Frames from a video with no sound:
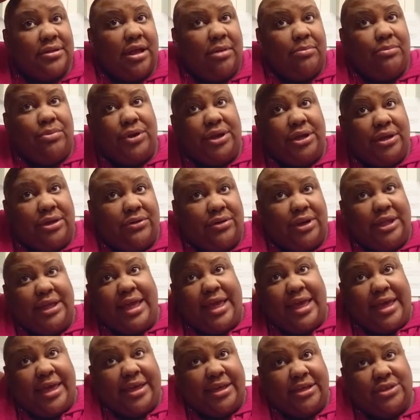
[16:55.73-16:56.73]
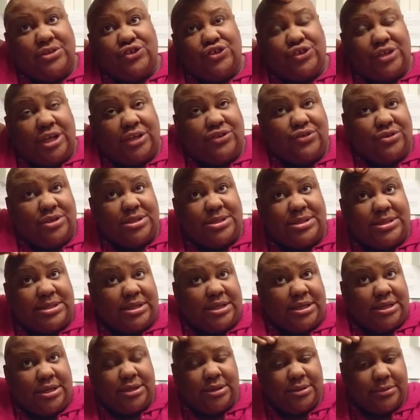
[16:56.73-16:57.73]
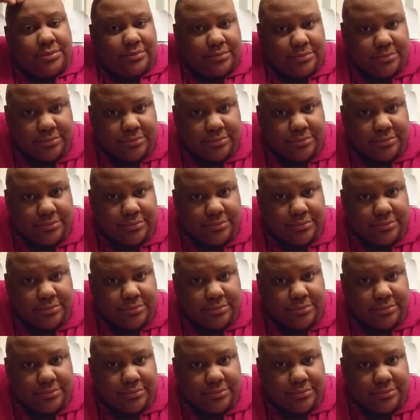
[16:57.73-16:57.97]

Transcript: I'm putting it on the edge, as you can see.